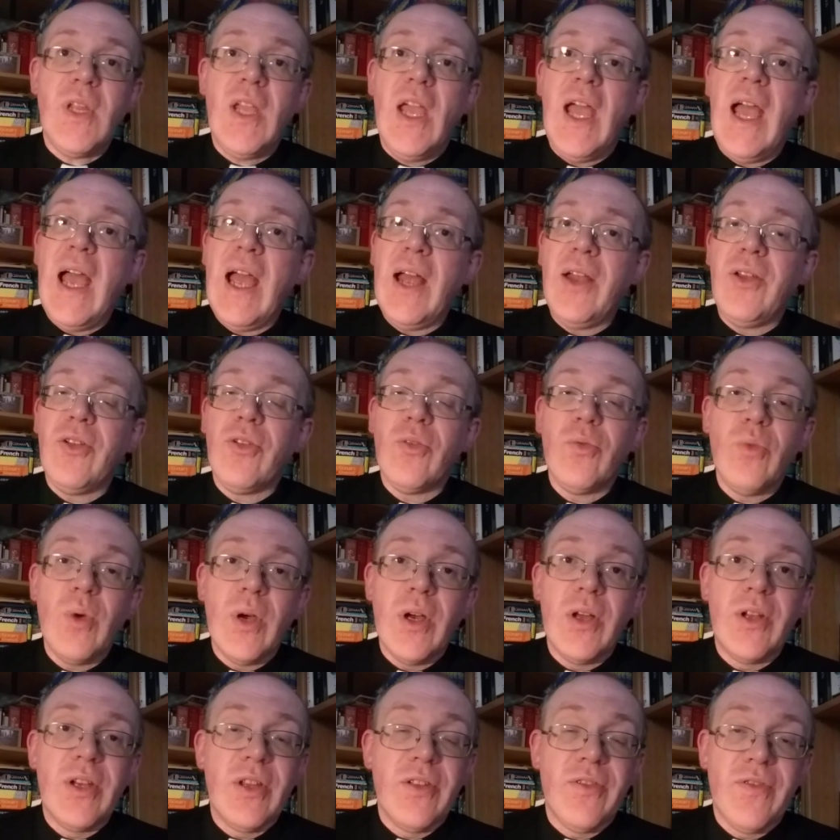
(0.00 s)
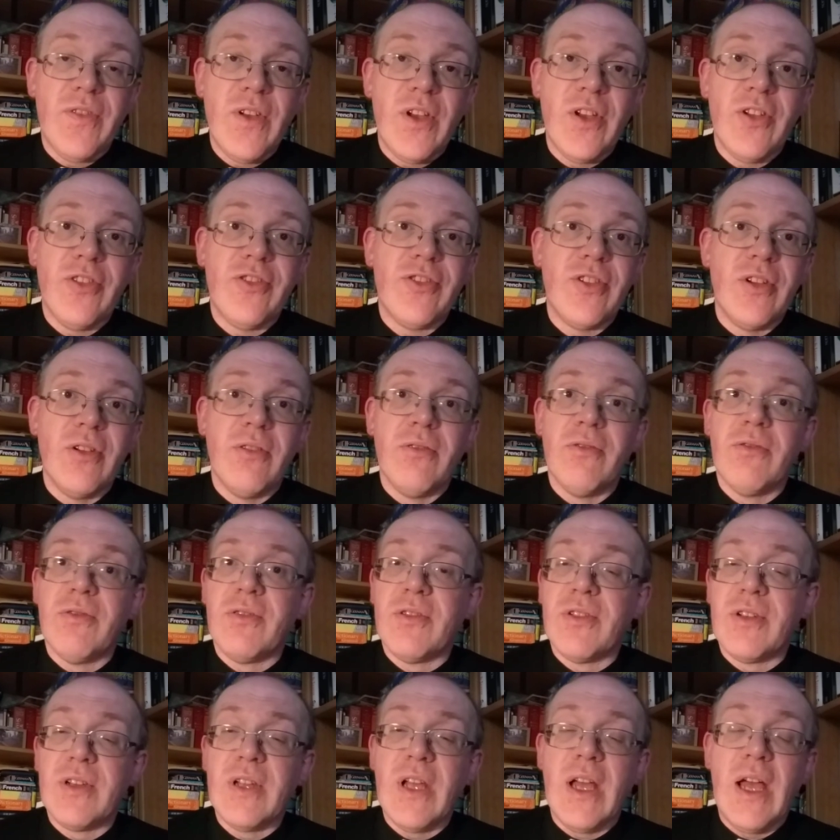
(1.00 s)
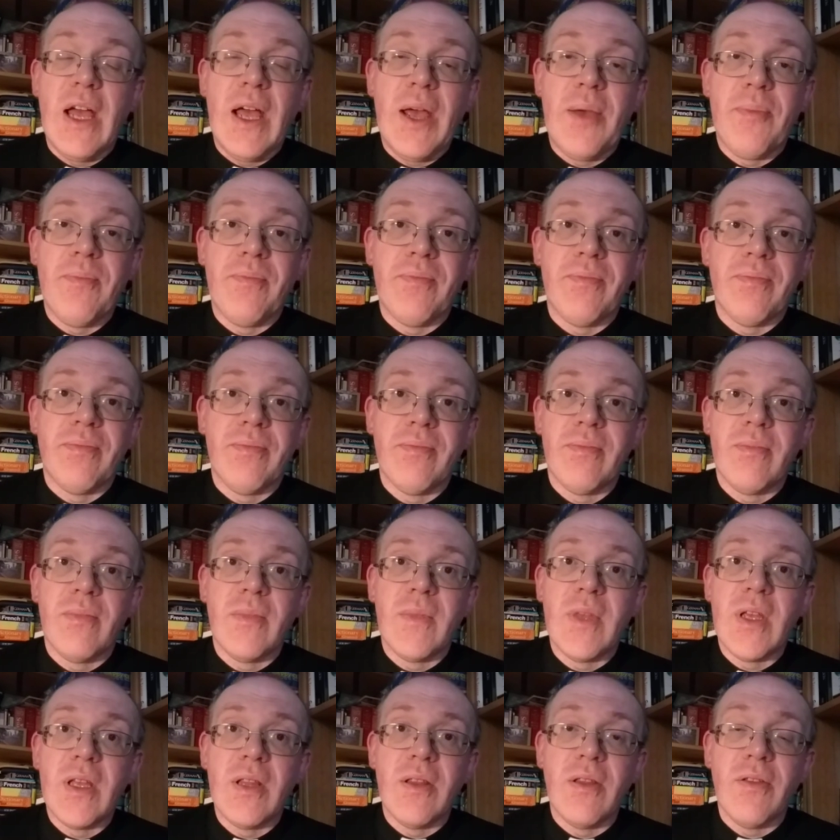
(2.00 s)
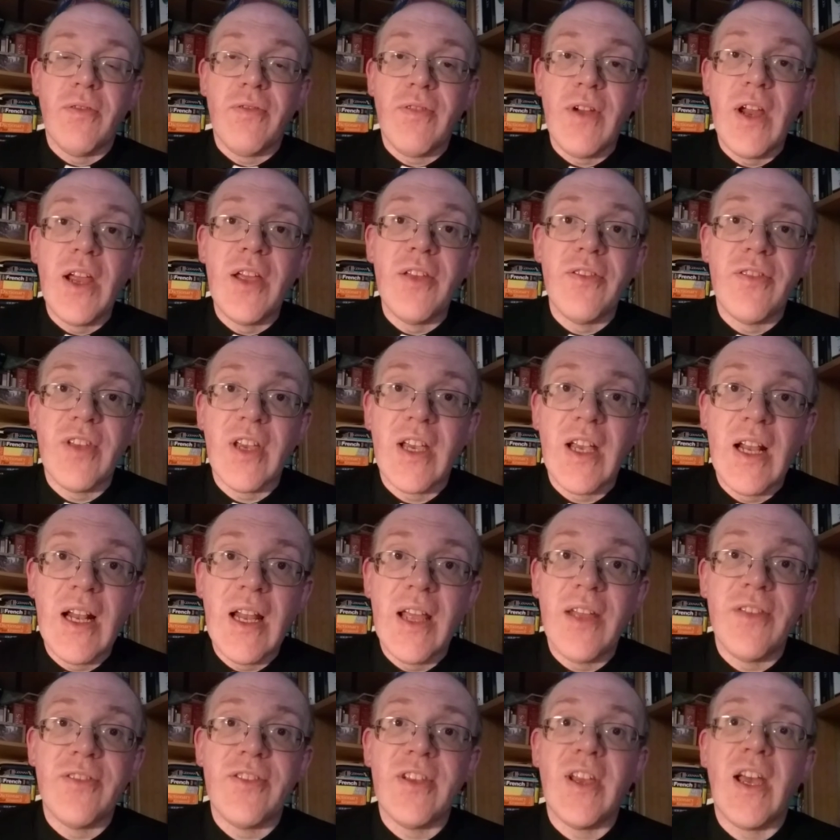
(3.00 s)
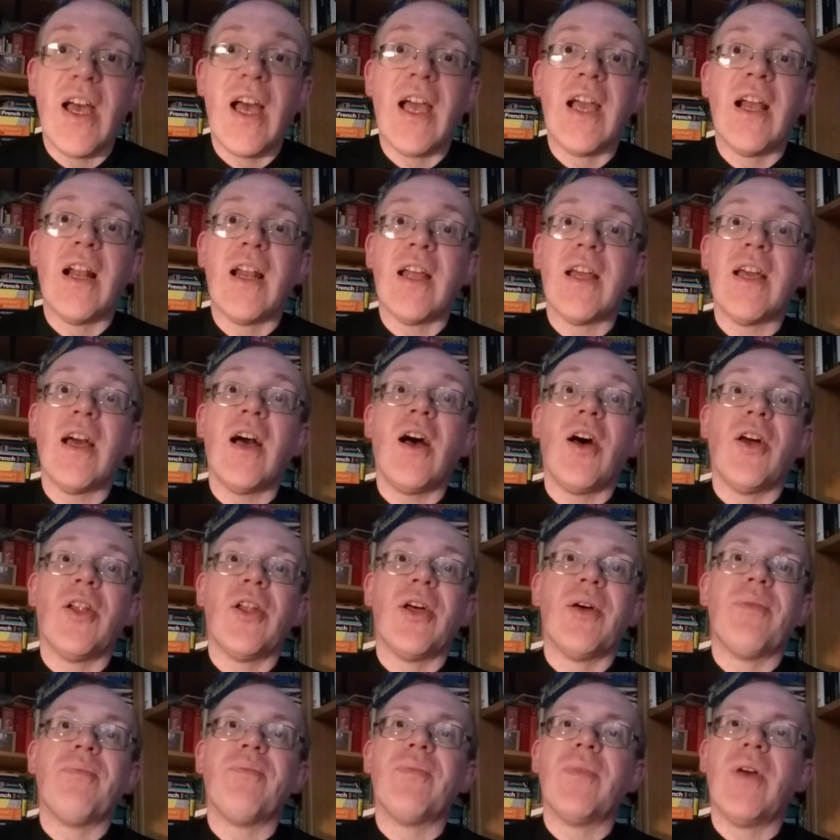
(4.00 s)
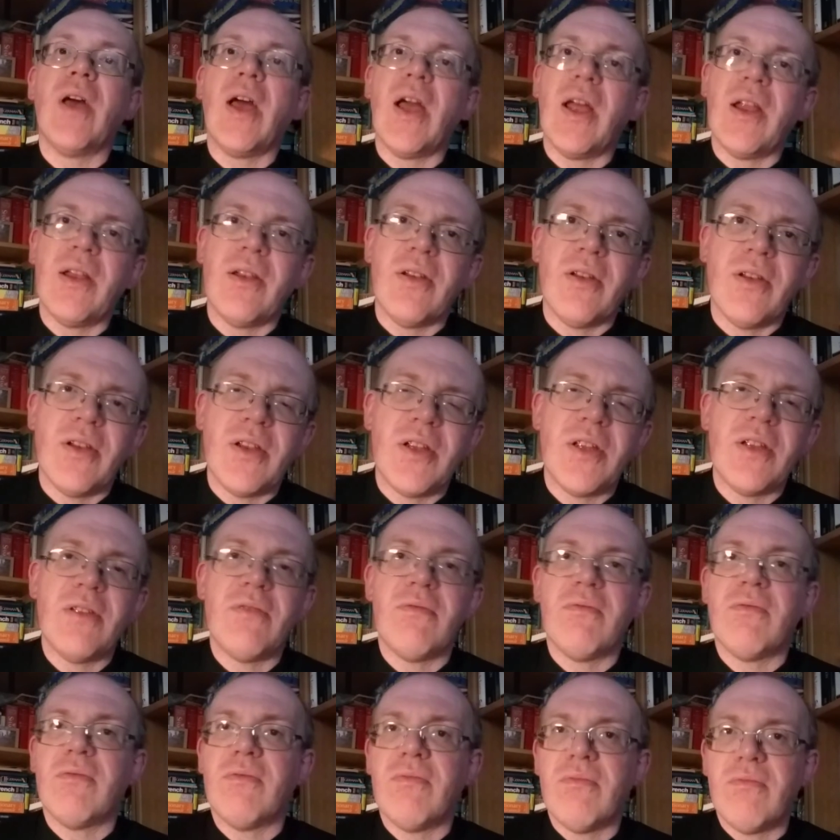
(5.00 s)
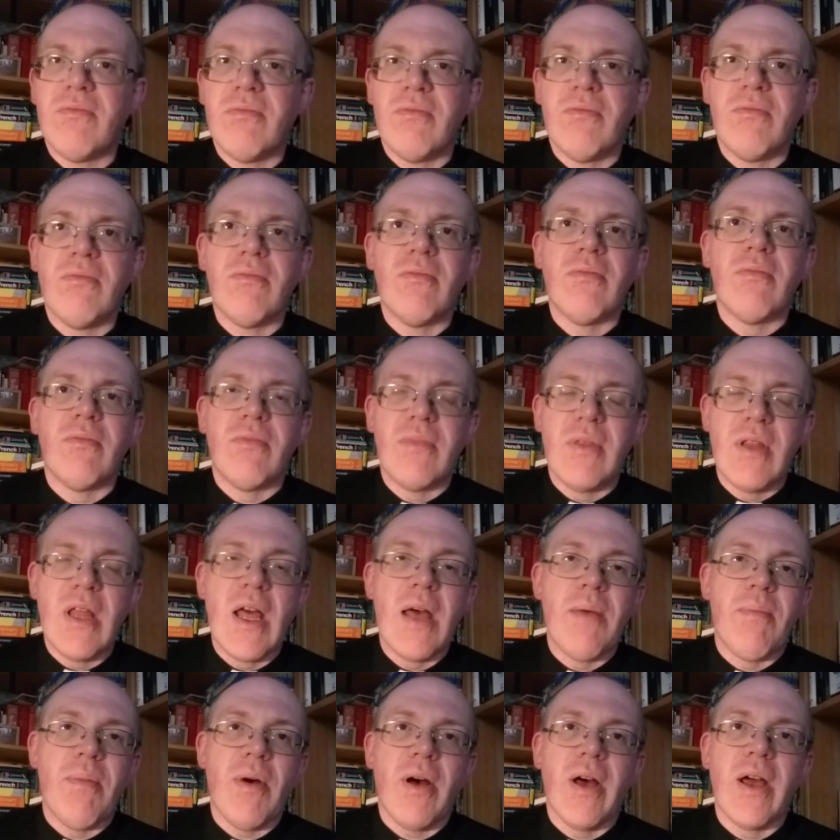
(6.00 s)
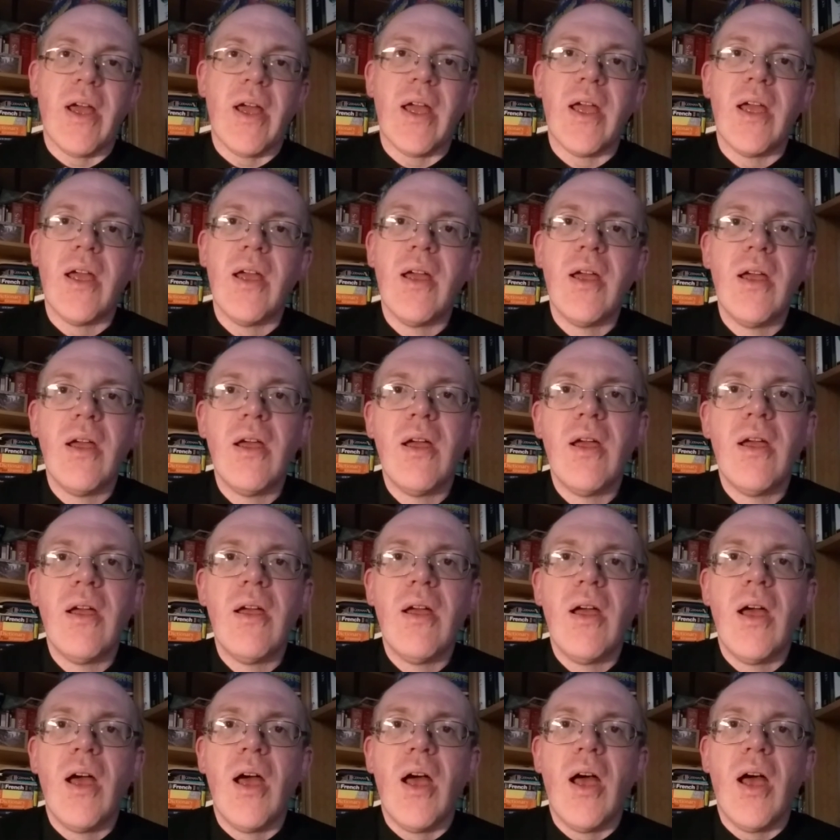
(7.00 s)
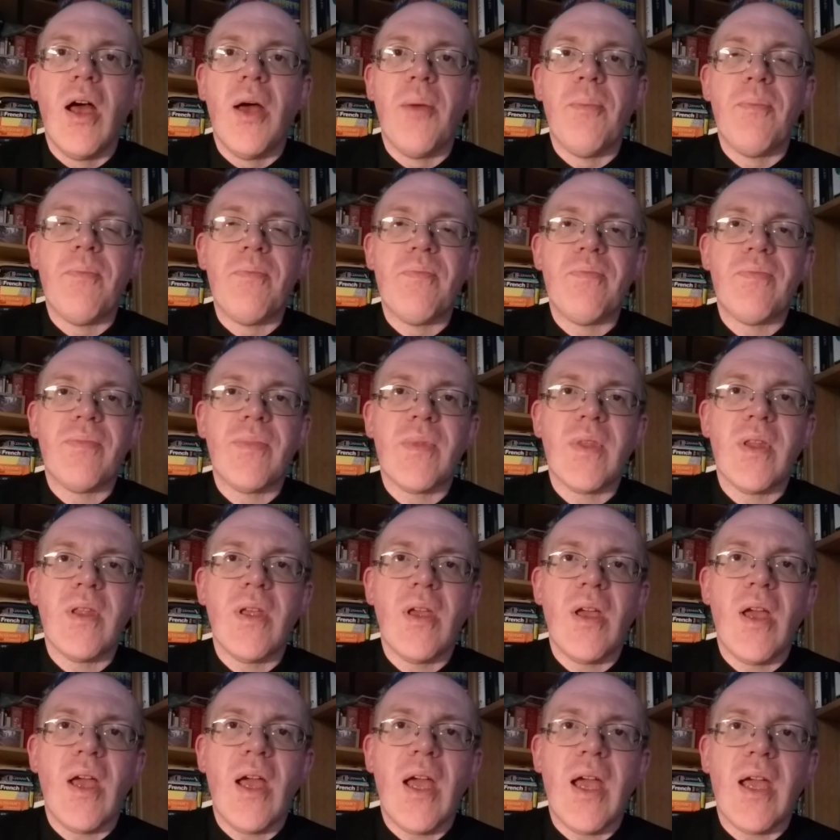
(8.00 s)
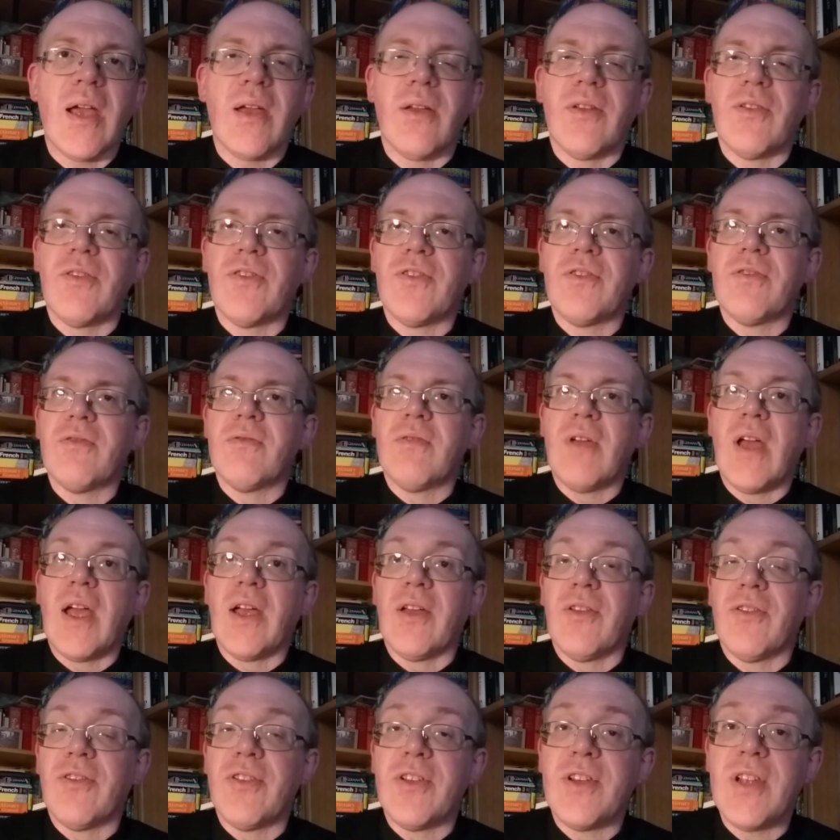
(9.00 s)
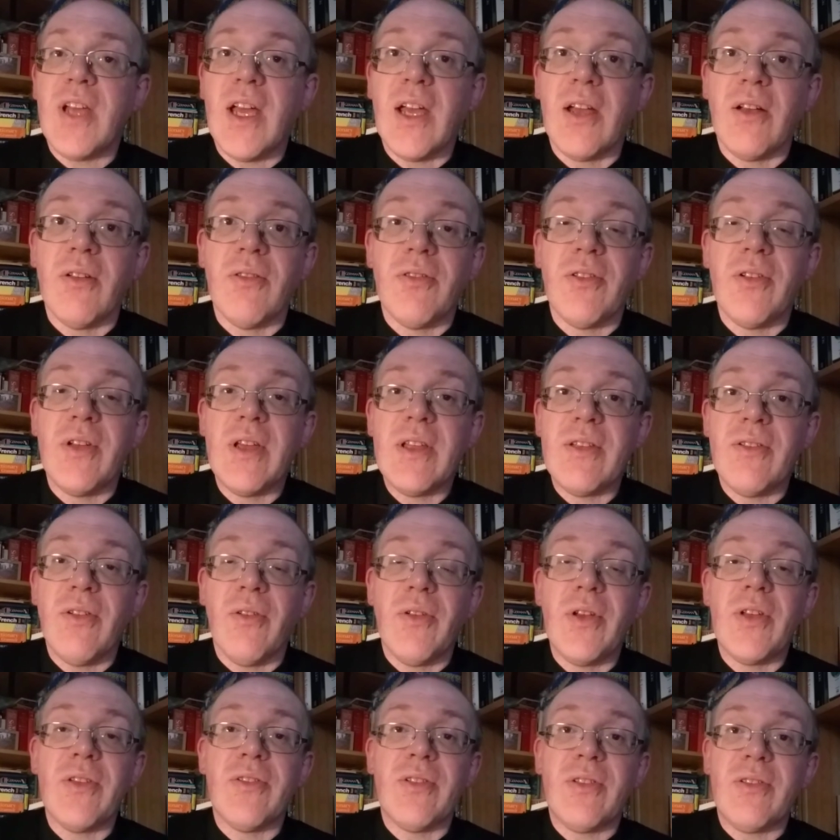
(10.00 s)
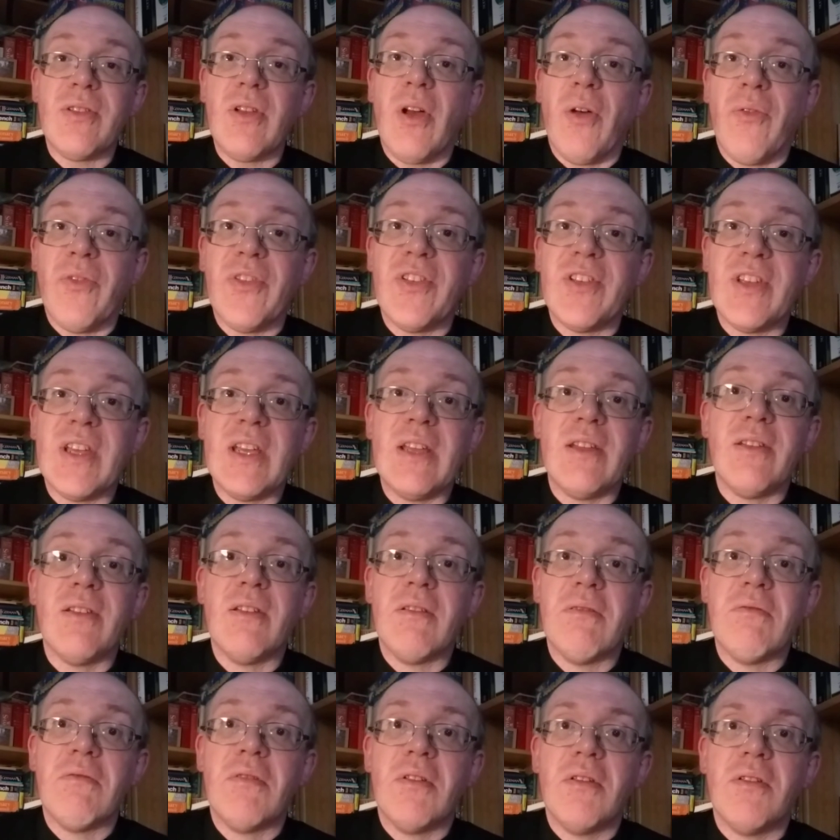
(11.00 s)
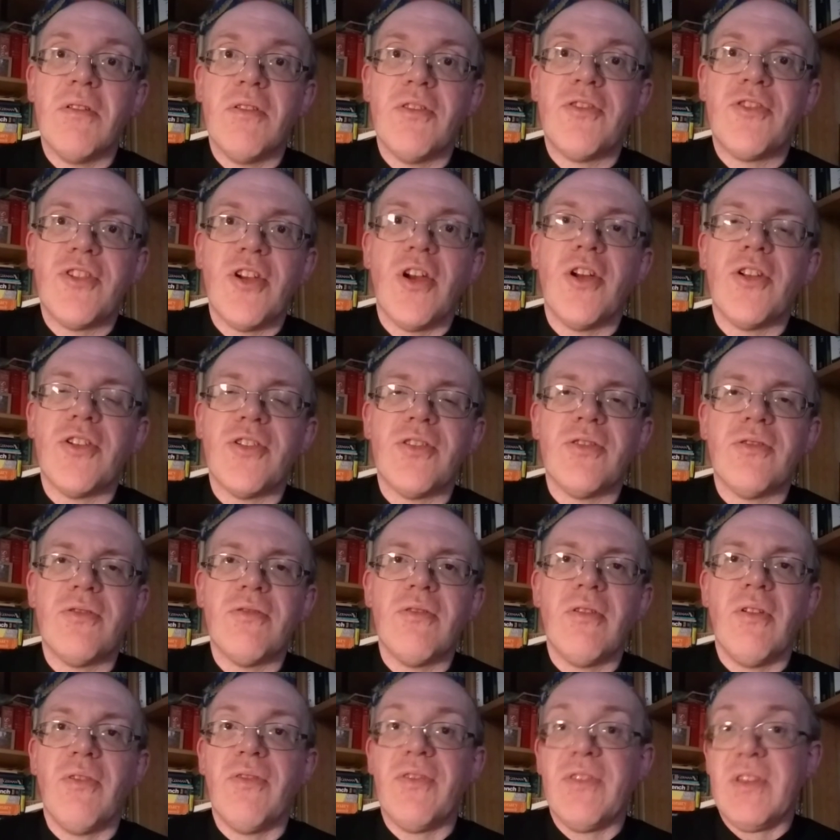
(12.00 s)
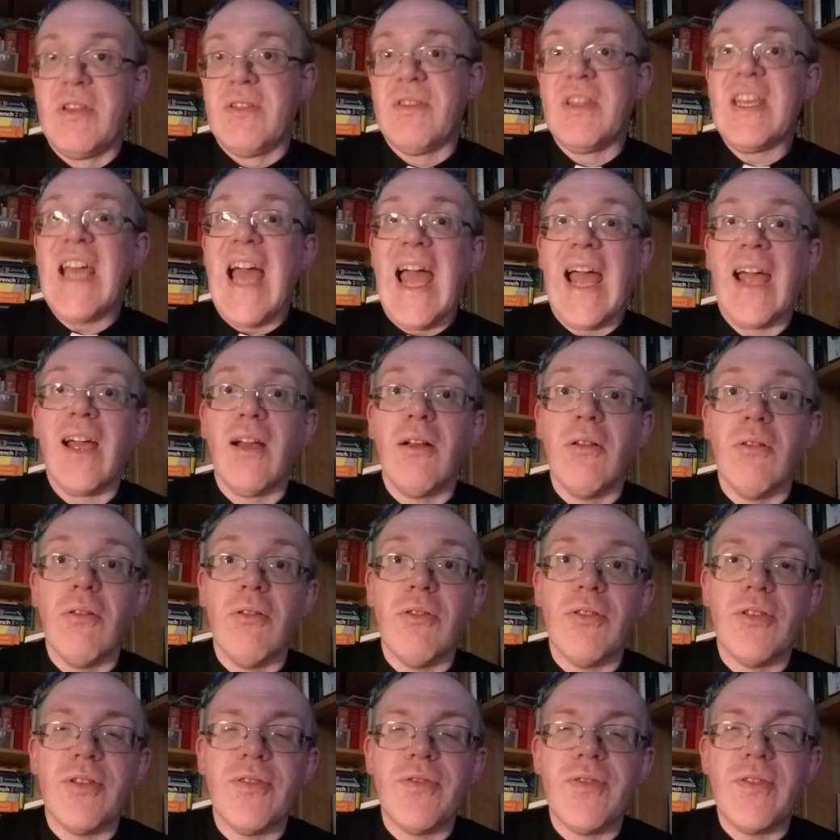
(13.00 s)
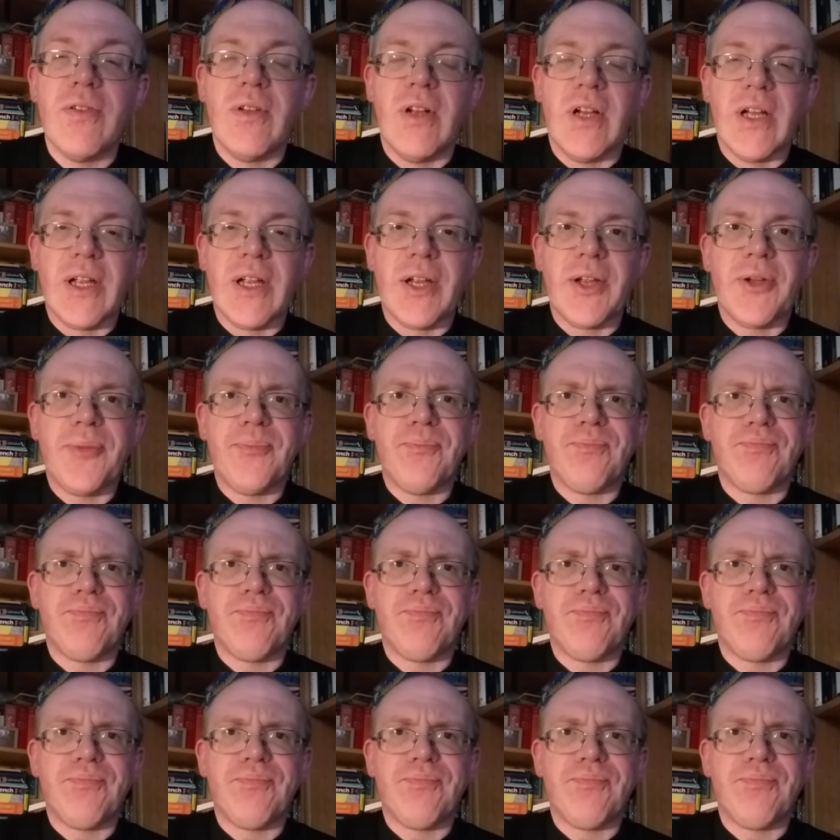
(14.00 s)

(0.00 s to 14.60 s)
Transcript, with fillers: and the word is first used um, in the phrase Ecclesia Anglicana, and thereby um, hangs hangs the tale. So it's, it's obviously the, the, church of the, the Angles, if you like.